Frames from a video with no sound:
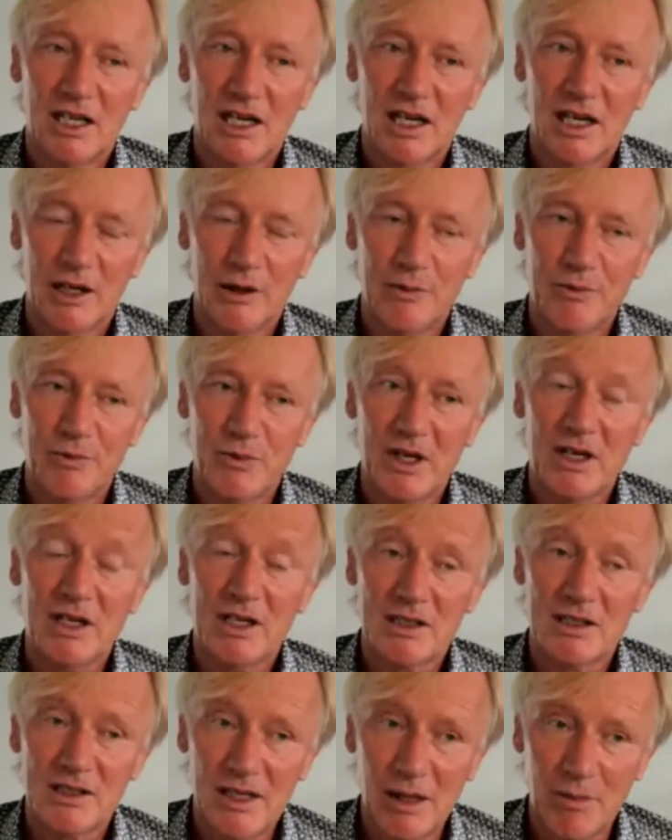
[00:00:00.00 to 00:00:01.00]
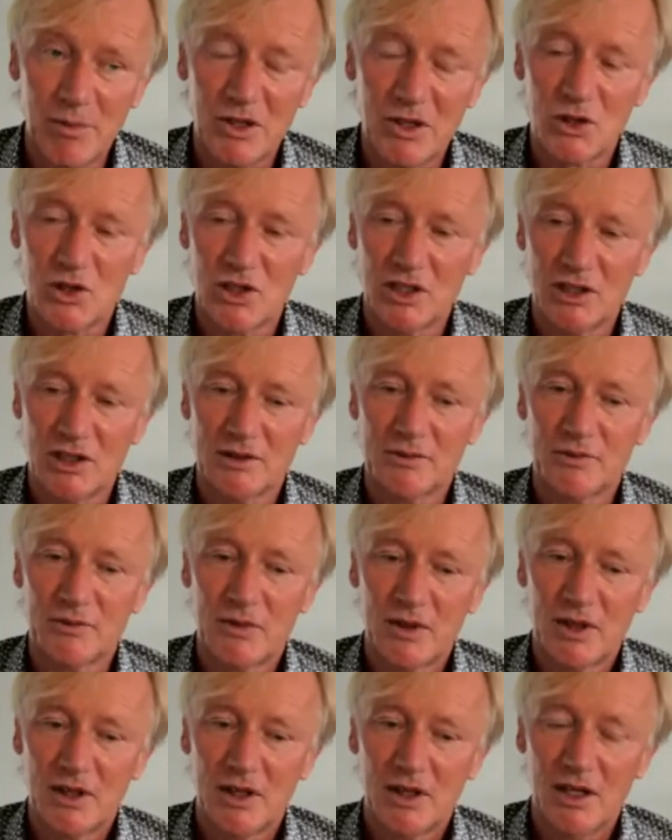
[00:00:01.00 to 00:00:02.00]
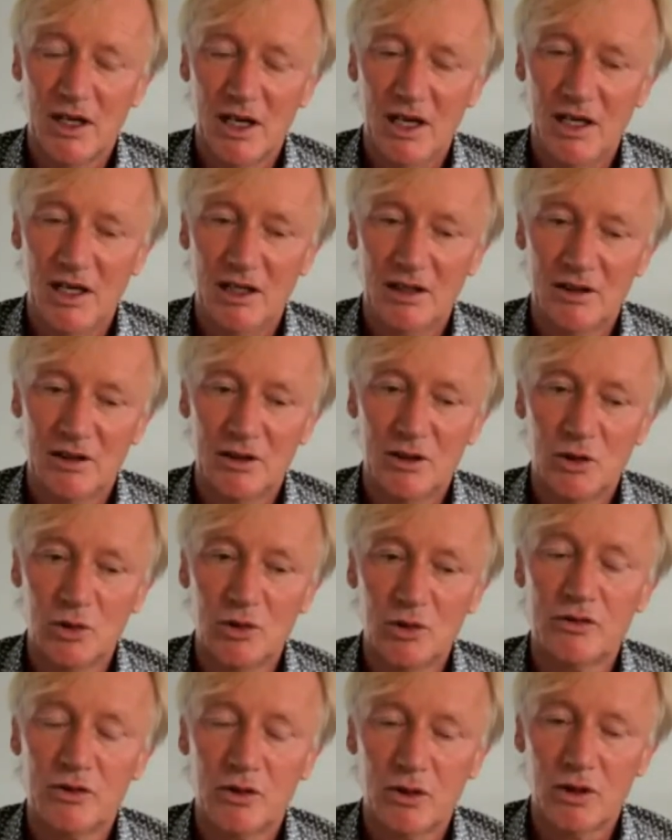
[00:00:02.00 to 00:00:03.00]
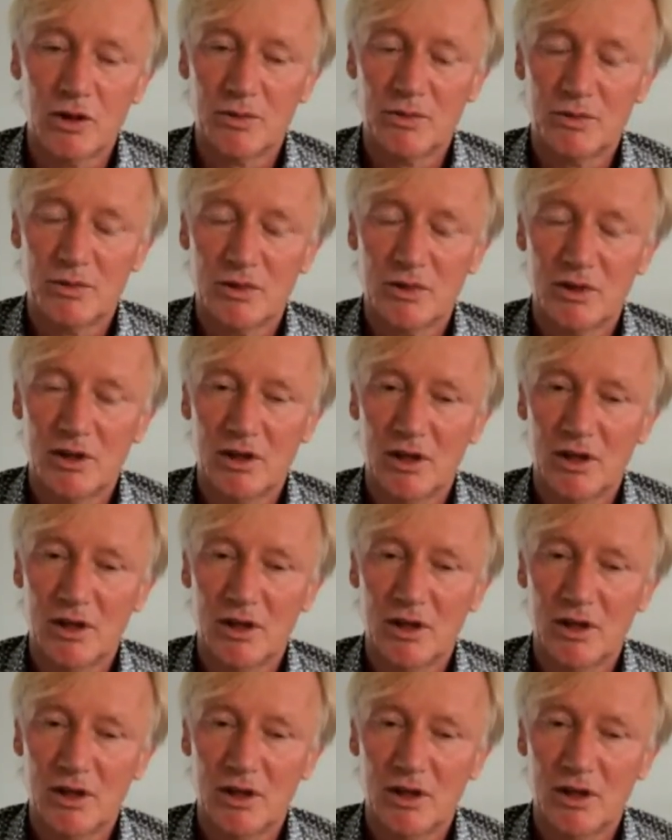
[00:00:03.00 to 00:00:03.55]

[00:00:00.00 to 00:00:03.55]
and establishing a new form